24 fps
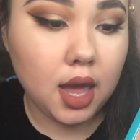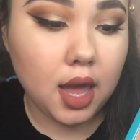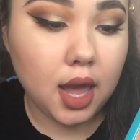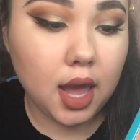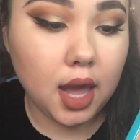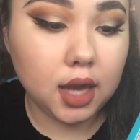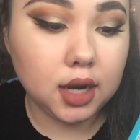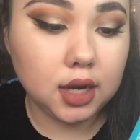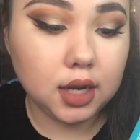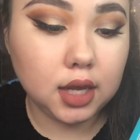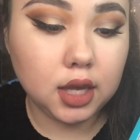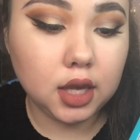
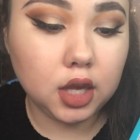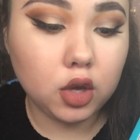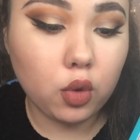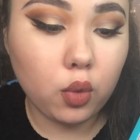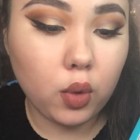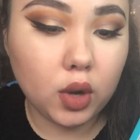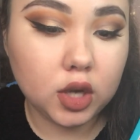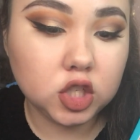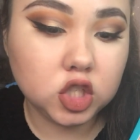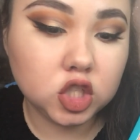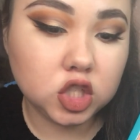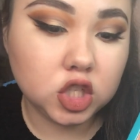any
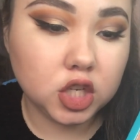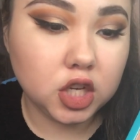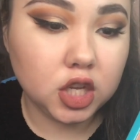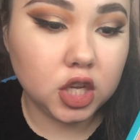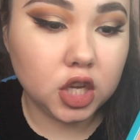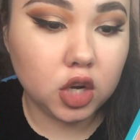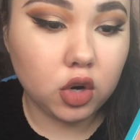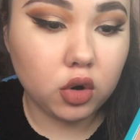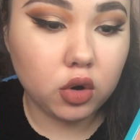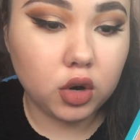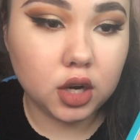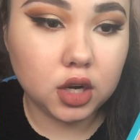
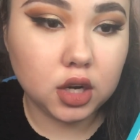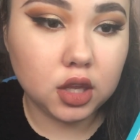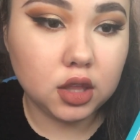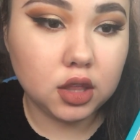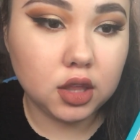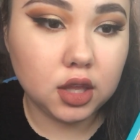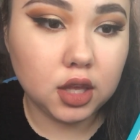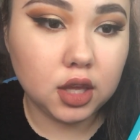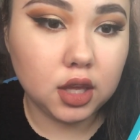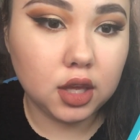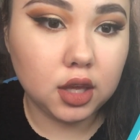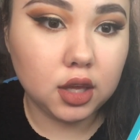questioning or
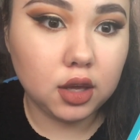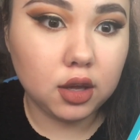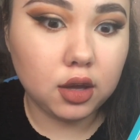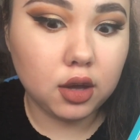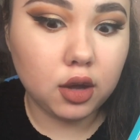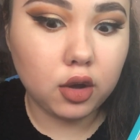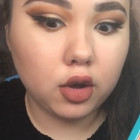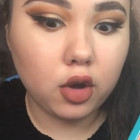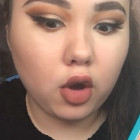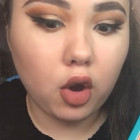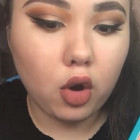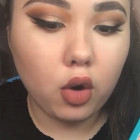anything
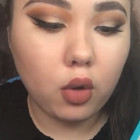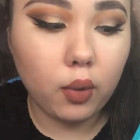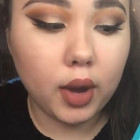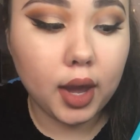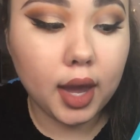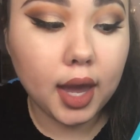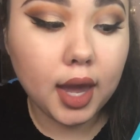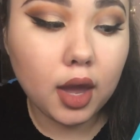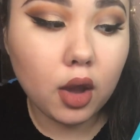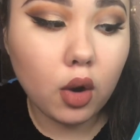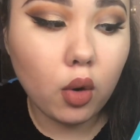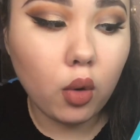go
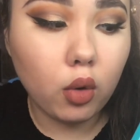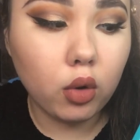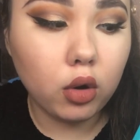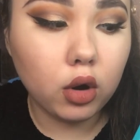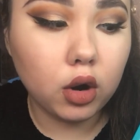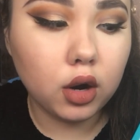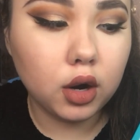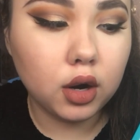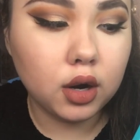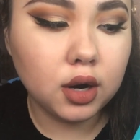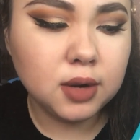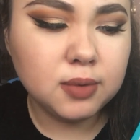away,
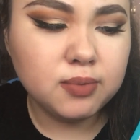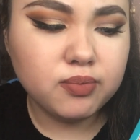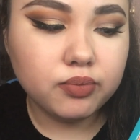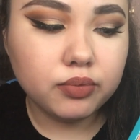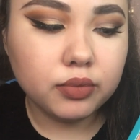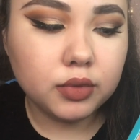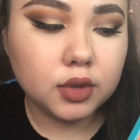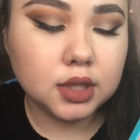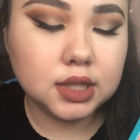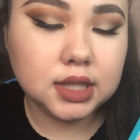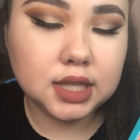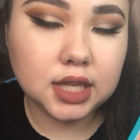or
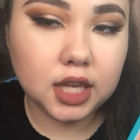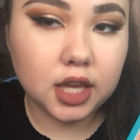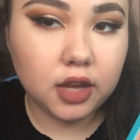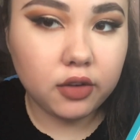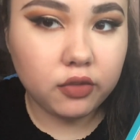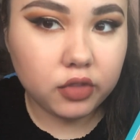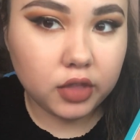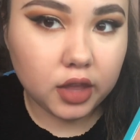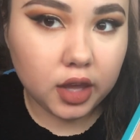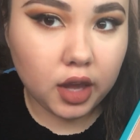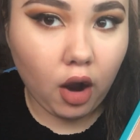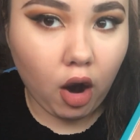see
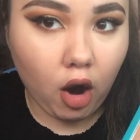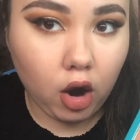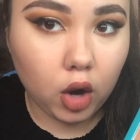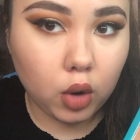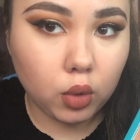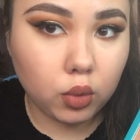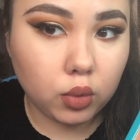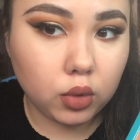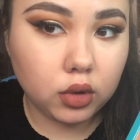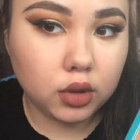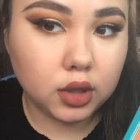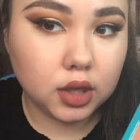if they
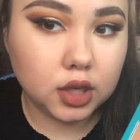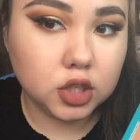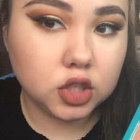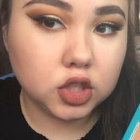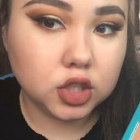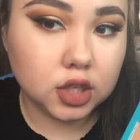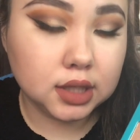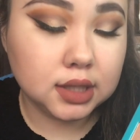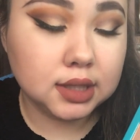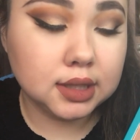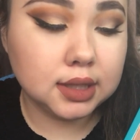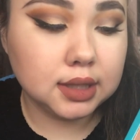are really
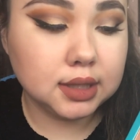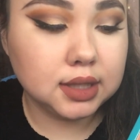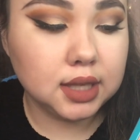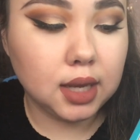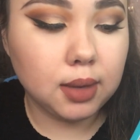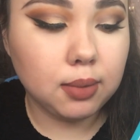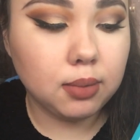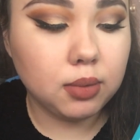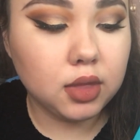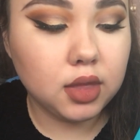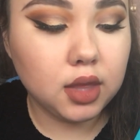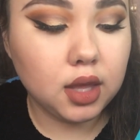just the
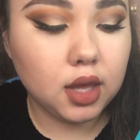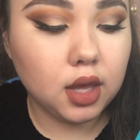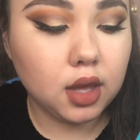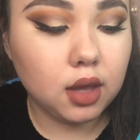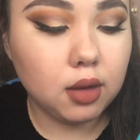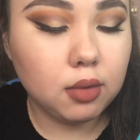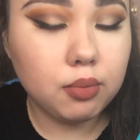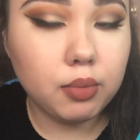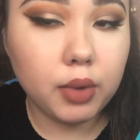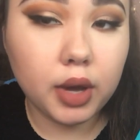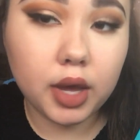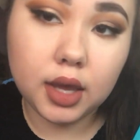same
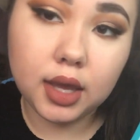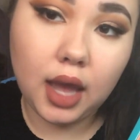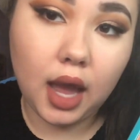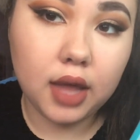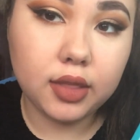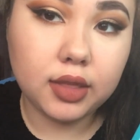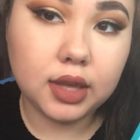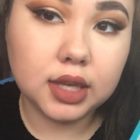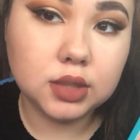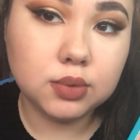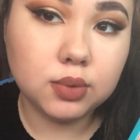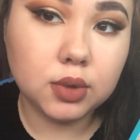thing. But
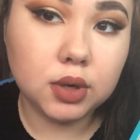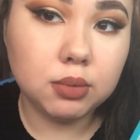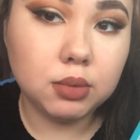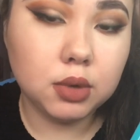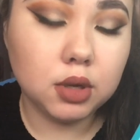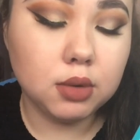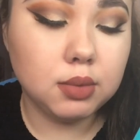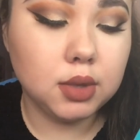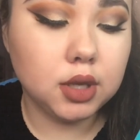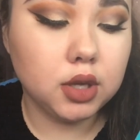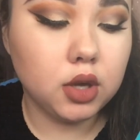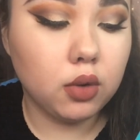yeah, that's what I'm
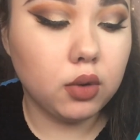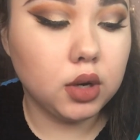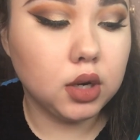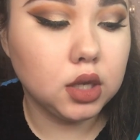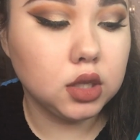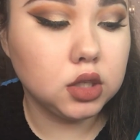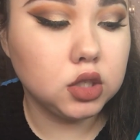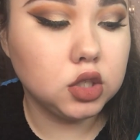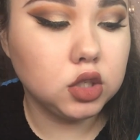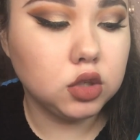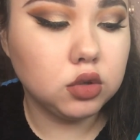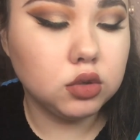gonna be going
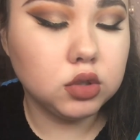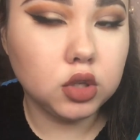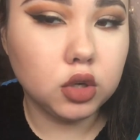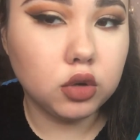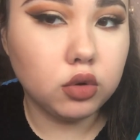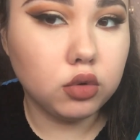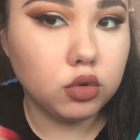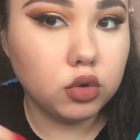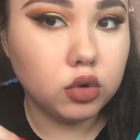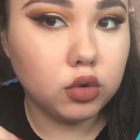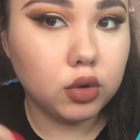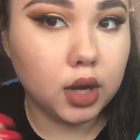into,
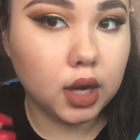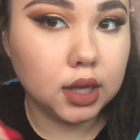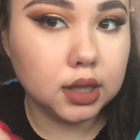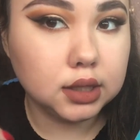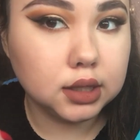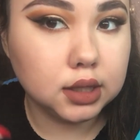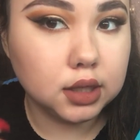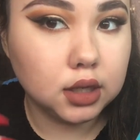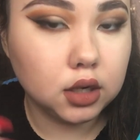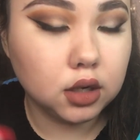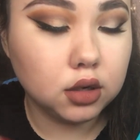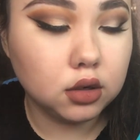so you
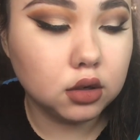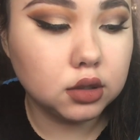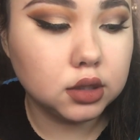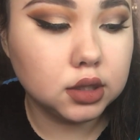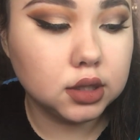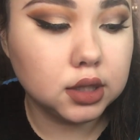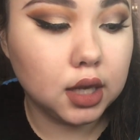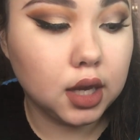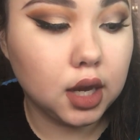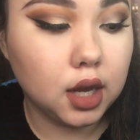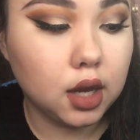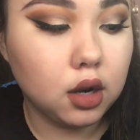guys can
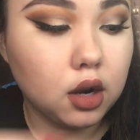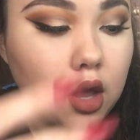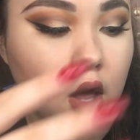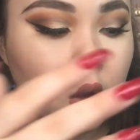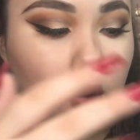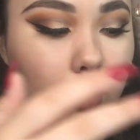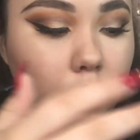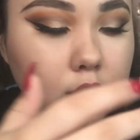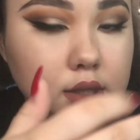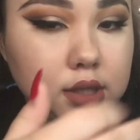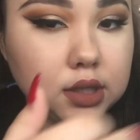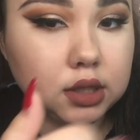understand
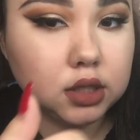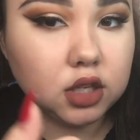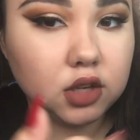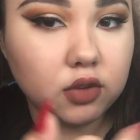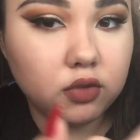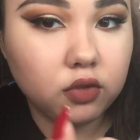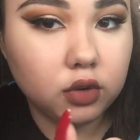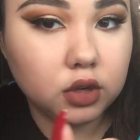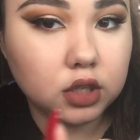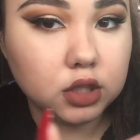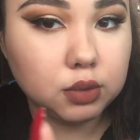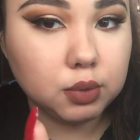what's the
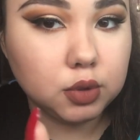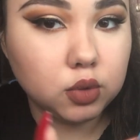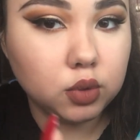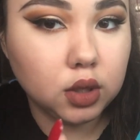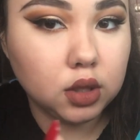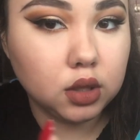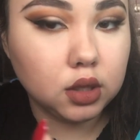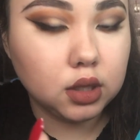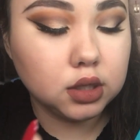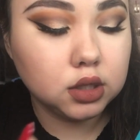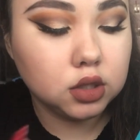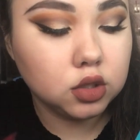difference between
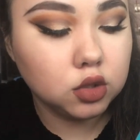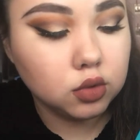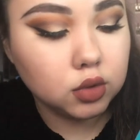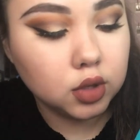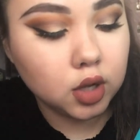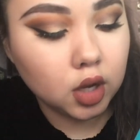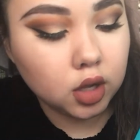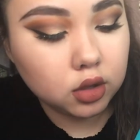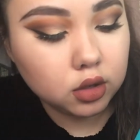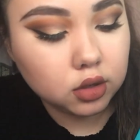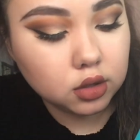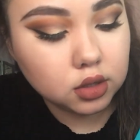these two
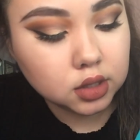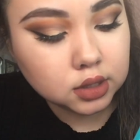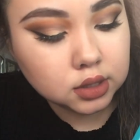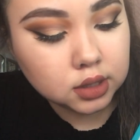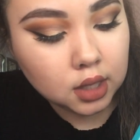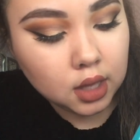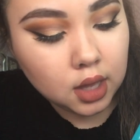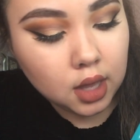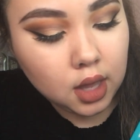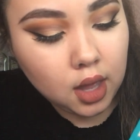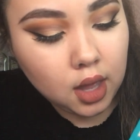colors.